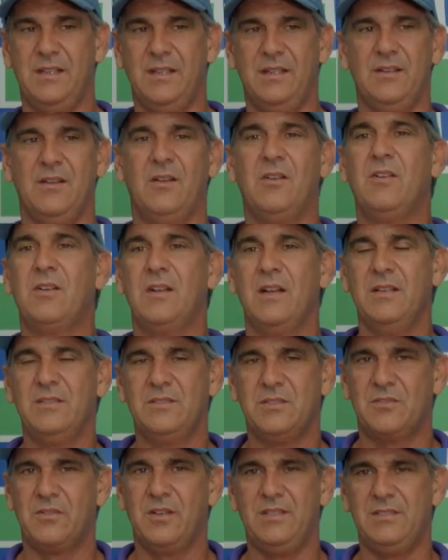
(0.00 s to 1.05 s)
and all kinds
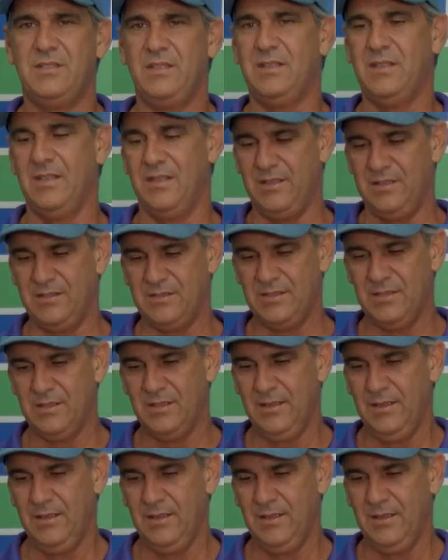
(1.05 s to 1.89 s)
of crazy things.